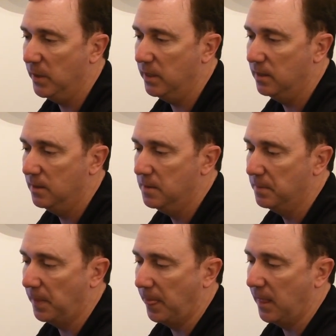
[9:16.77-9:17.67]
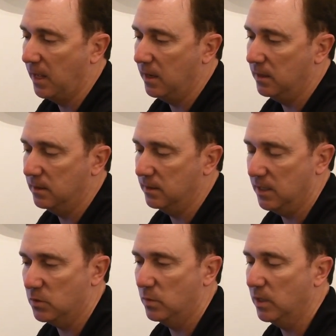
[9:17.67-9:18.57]
but
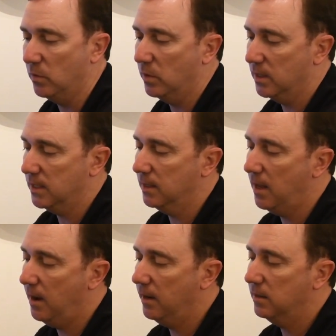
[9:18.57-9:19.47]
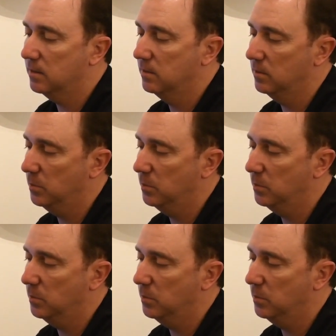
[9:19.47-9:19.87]
it's really light.